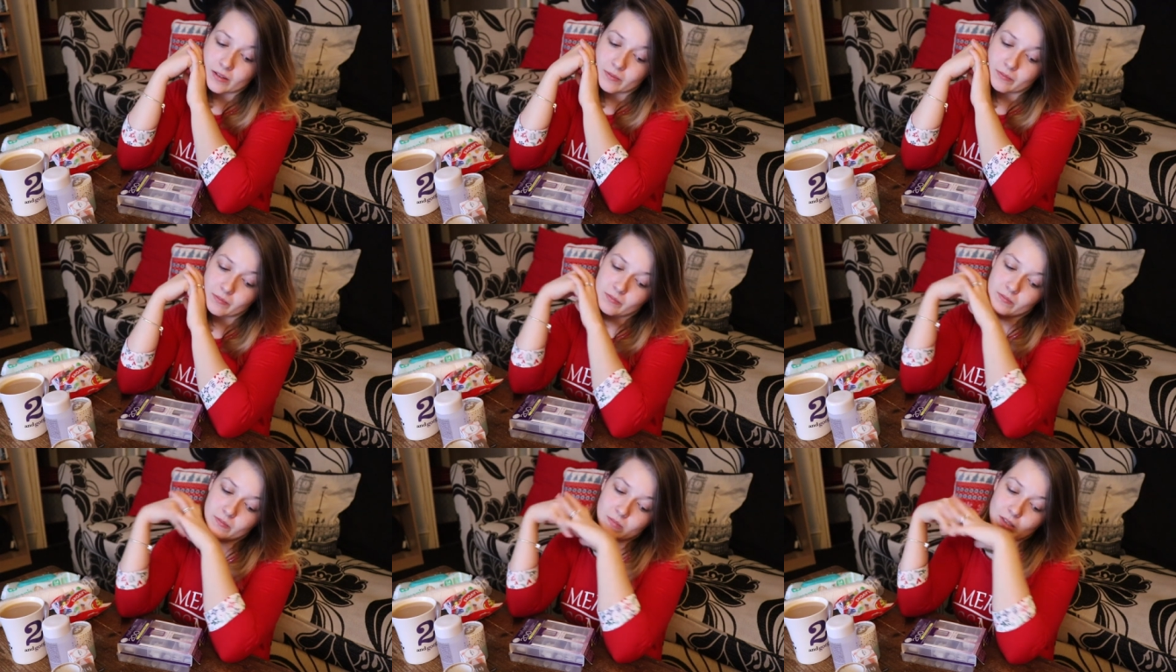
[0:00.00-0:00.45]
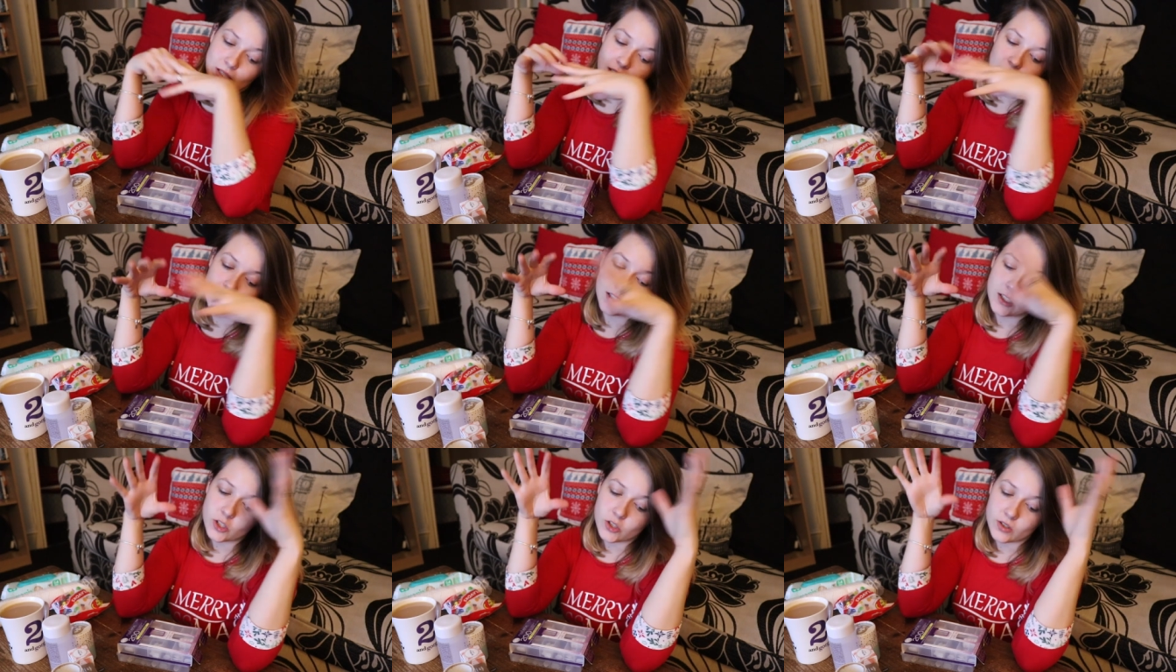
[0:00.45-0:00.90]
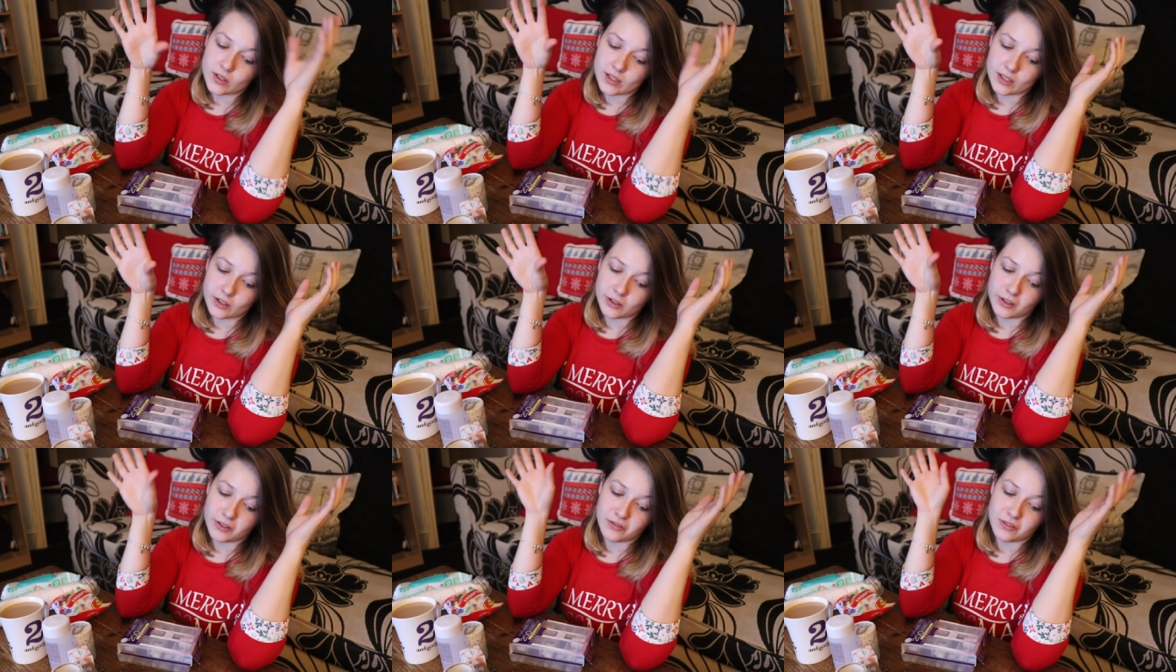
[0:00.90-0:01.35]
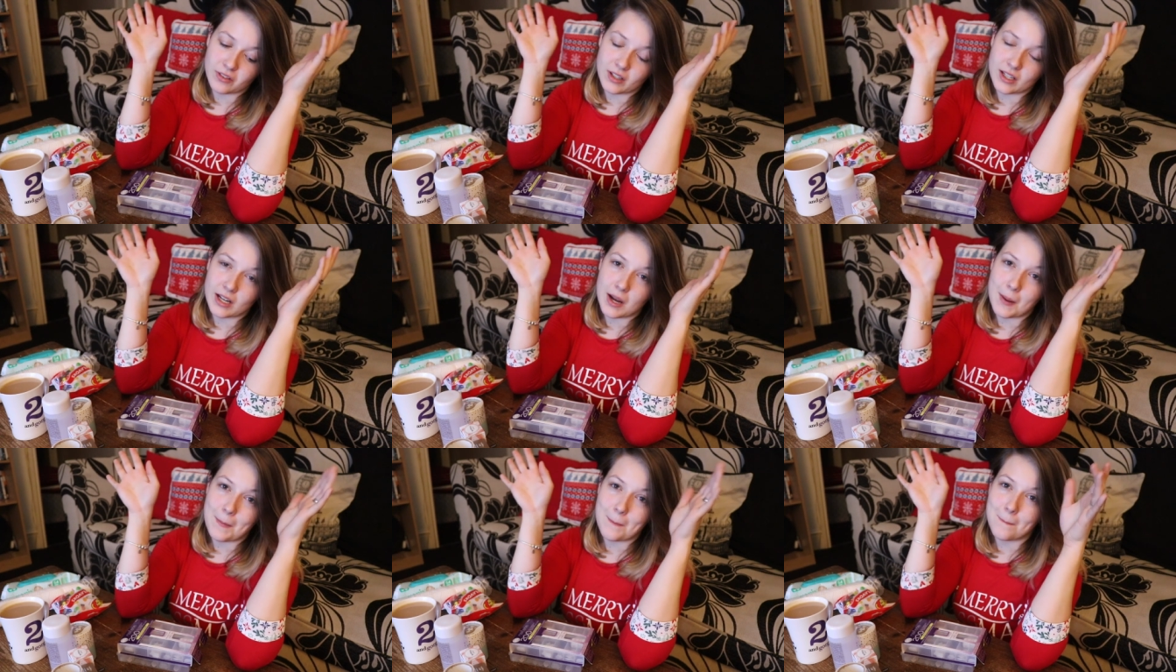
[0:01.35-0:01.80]
I'm going to try and go for
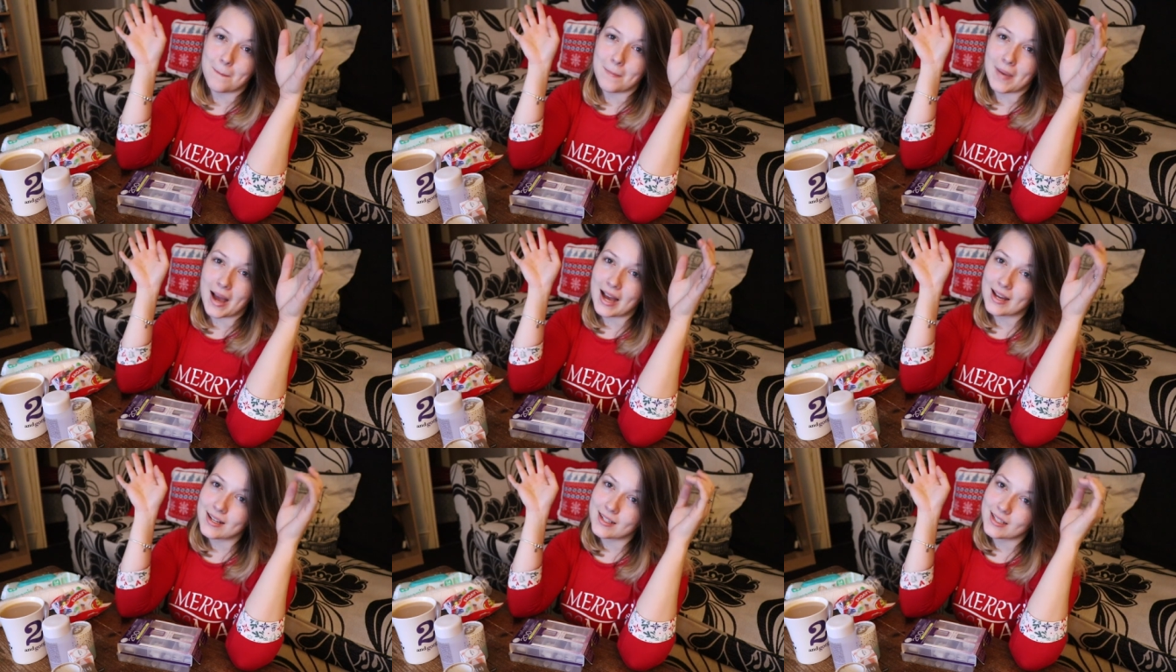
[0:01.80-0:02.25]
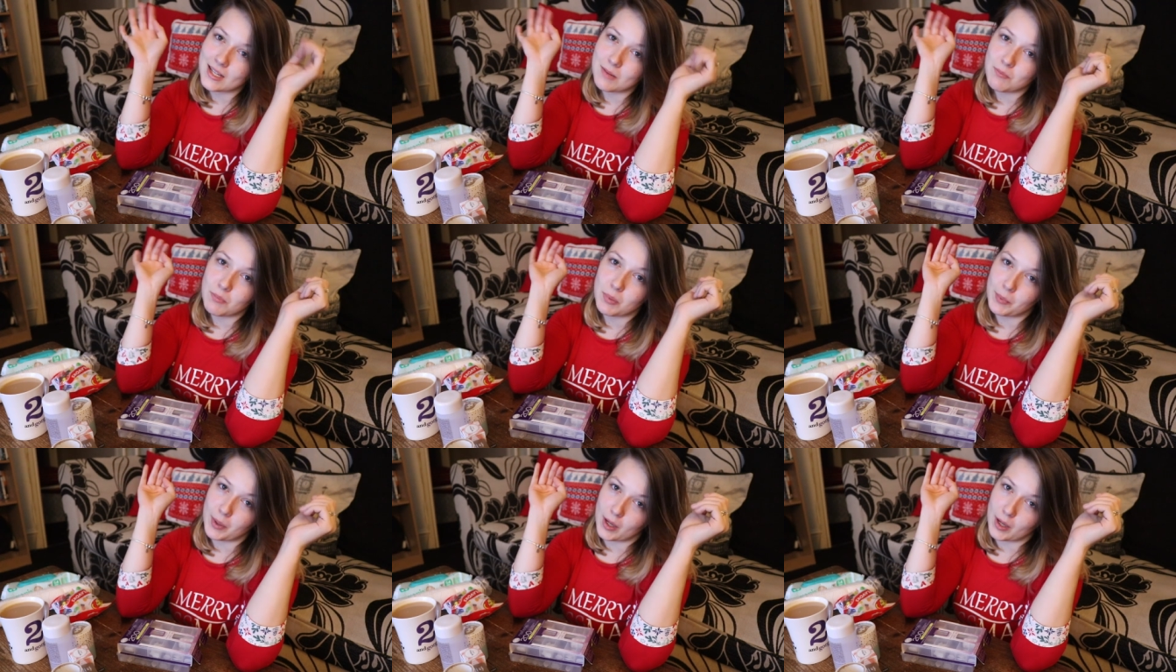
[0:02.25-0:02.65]
like a matte deep